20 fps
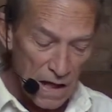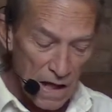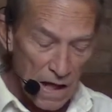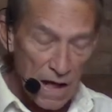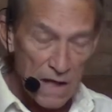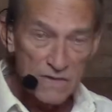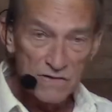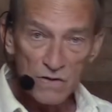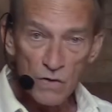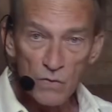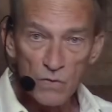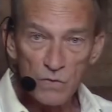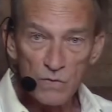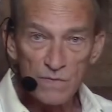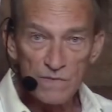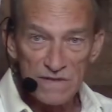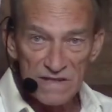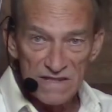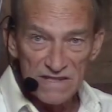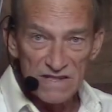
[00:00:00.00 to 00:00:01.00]
And so
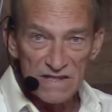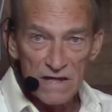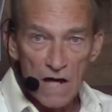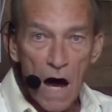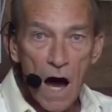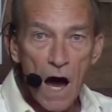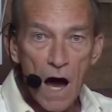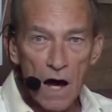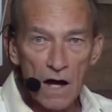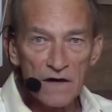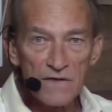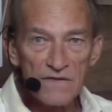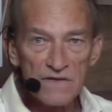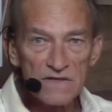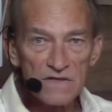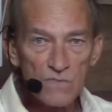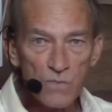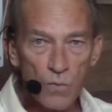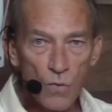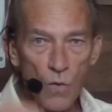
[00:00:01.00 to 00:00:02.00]
this yang,
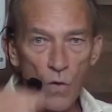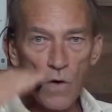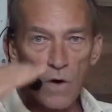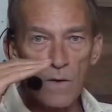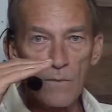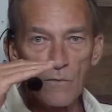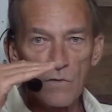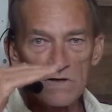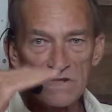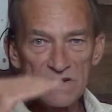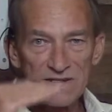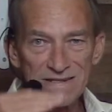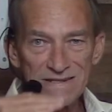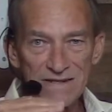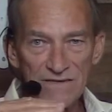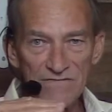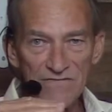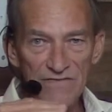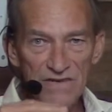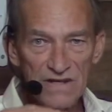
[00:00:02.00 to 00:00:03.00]
this warm, which is
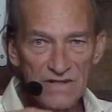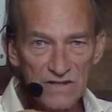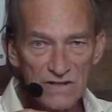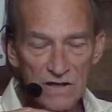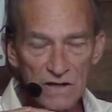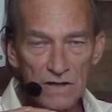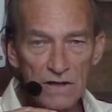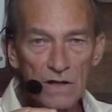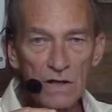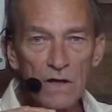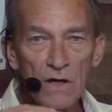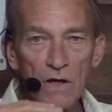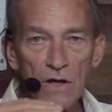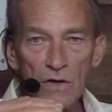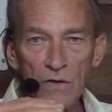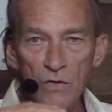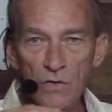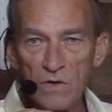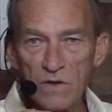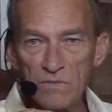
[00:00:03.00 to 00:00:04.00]
deficient,
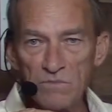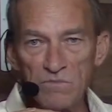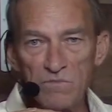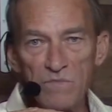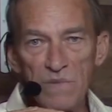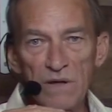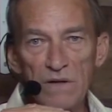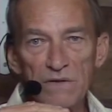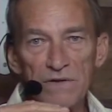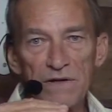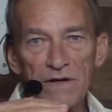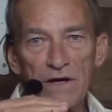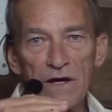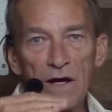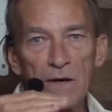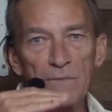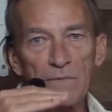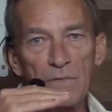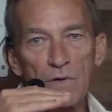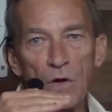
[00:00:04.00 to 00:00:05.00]
you can build it
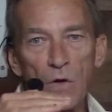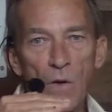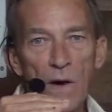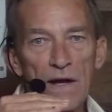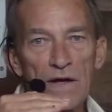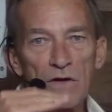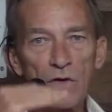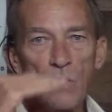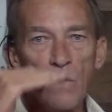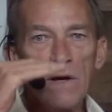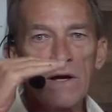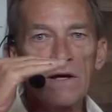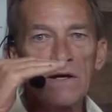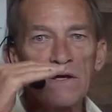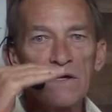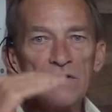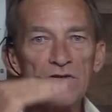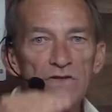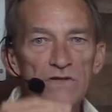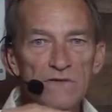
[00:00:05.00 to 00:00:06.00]
up quite
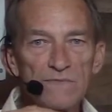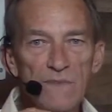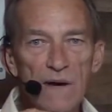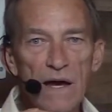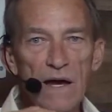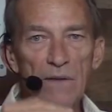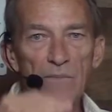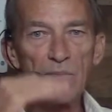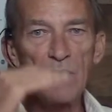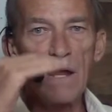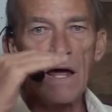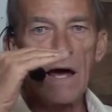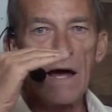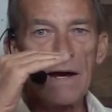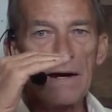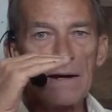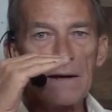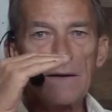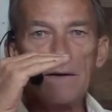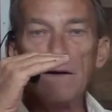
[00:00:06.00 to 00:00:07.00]
quickly just by
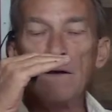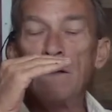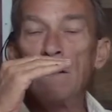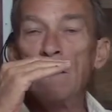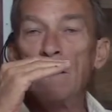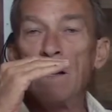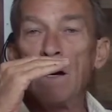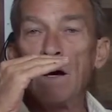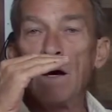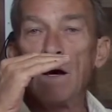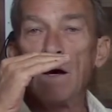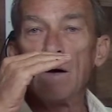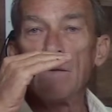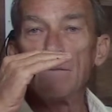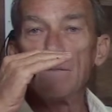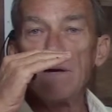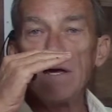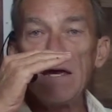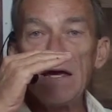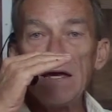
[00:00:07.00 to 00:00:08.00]
applying
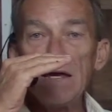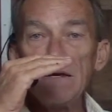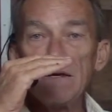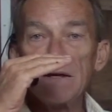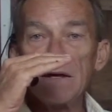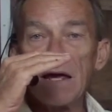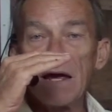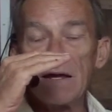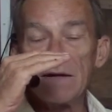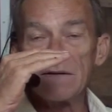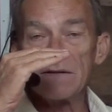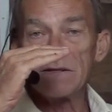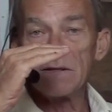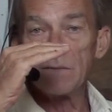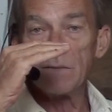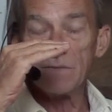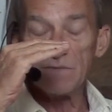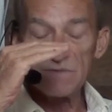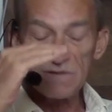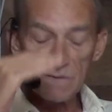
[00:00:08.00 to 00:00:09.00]
heat and
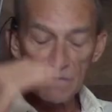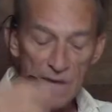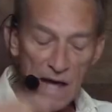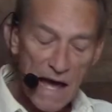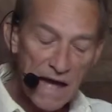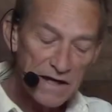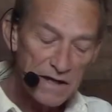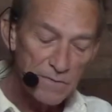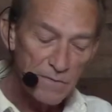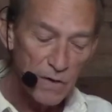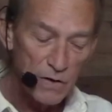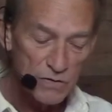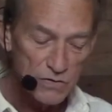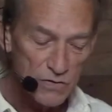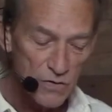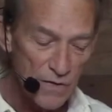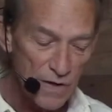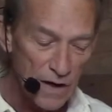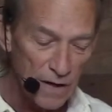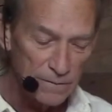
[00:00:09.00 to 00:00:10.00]
some acupuncture
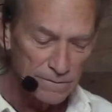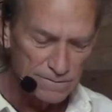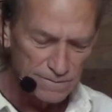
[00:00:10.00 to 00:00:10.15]
there.